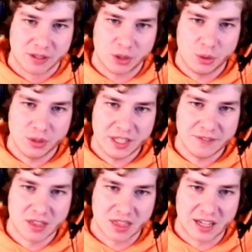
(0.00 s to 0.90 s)
Don't
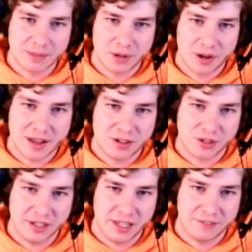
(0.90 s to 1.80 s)
even think about
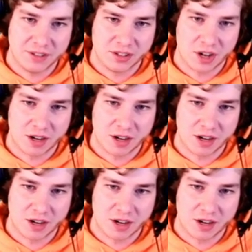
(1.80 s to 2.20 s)
entering if you're not